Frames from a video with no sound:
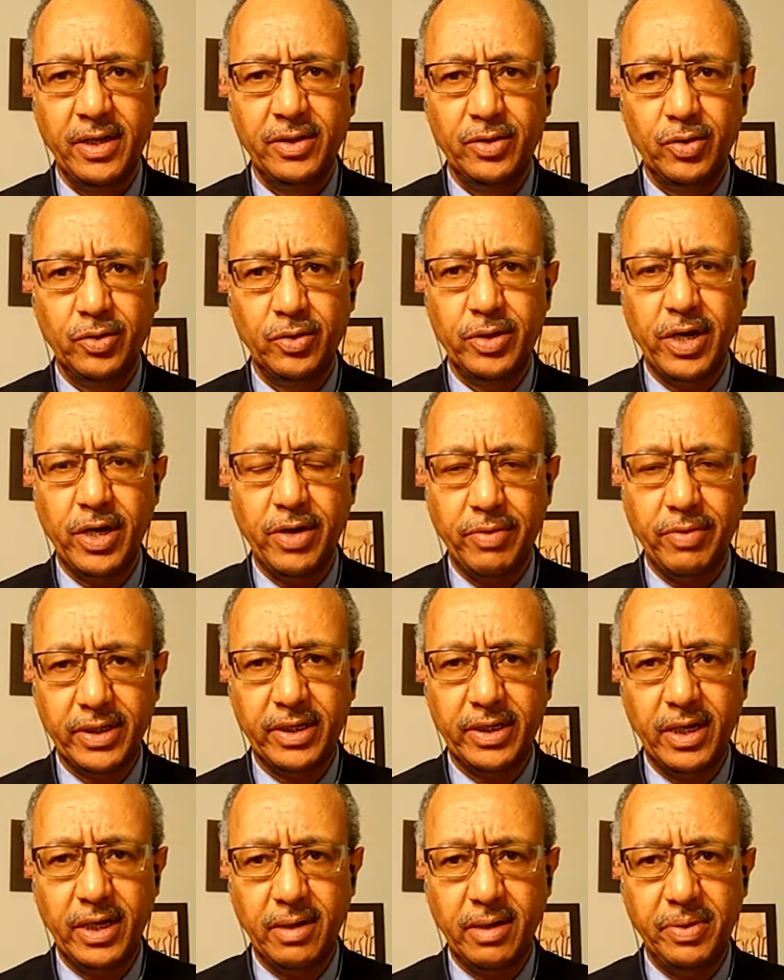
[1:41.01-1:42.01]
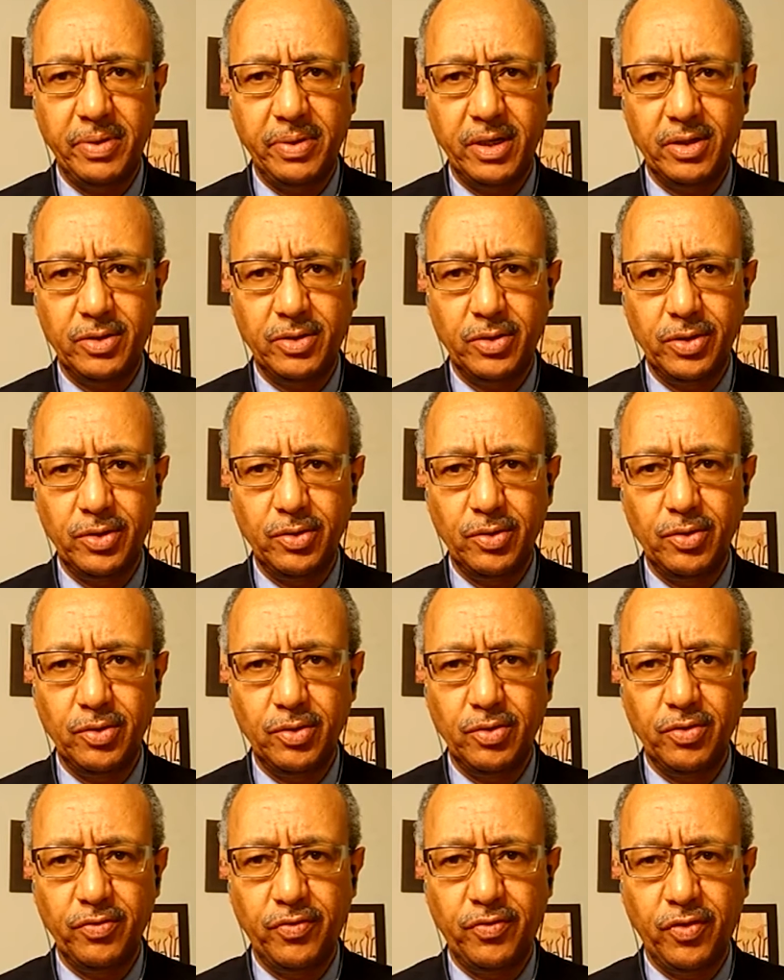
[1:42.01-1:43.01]
to directly appeal to you
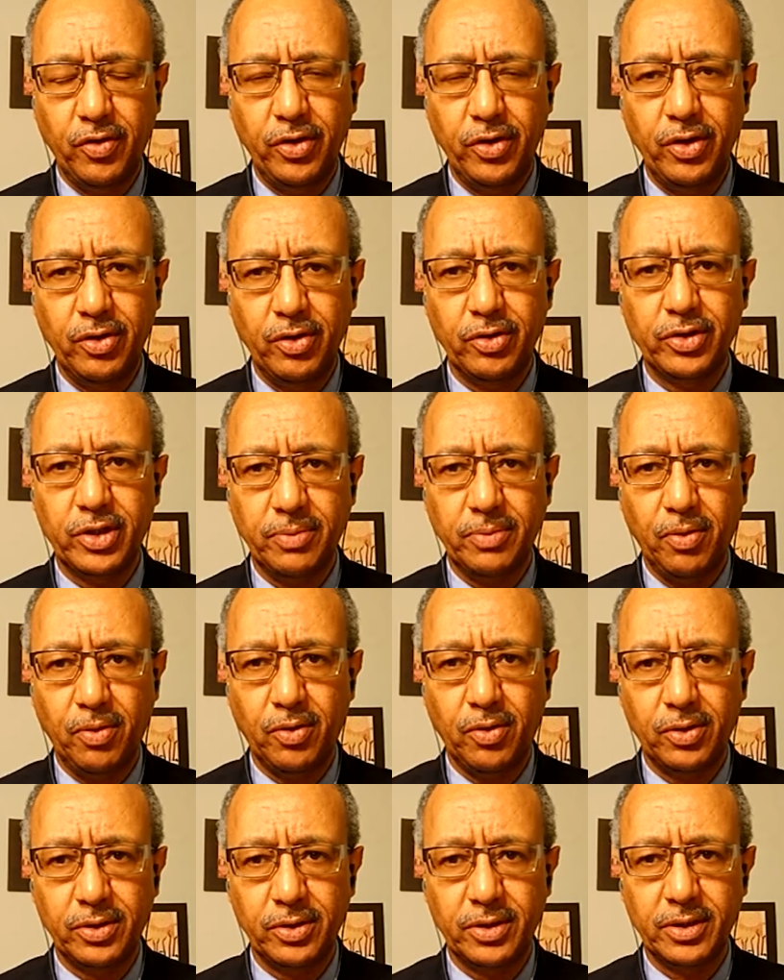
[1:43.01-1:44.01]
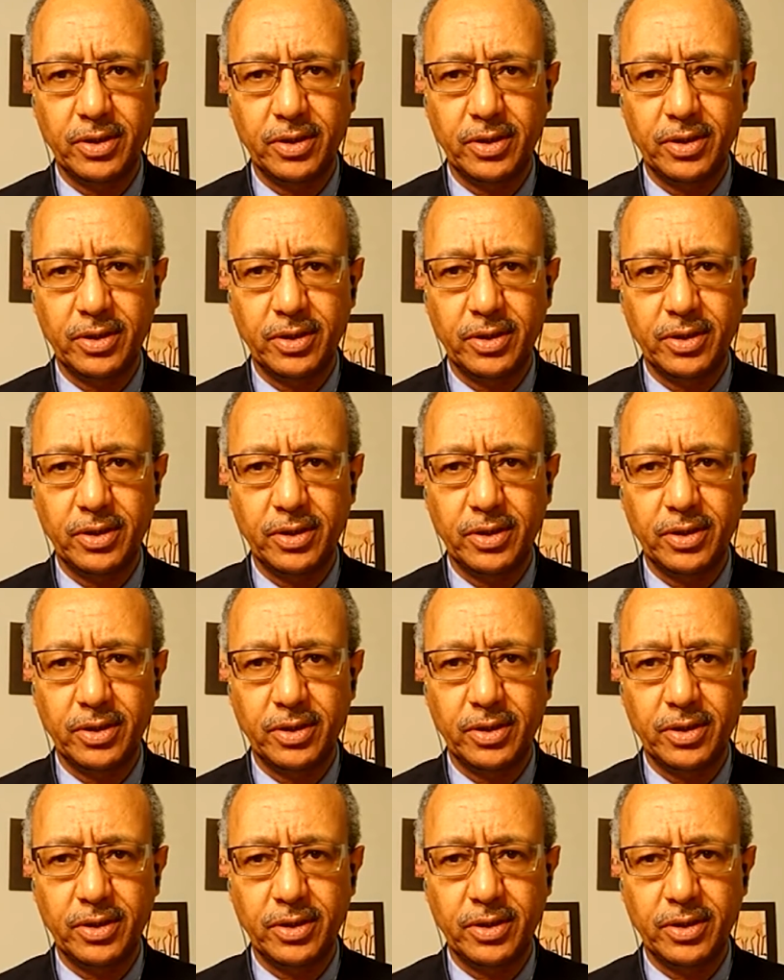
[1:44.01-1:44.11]
for your support.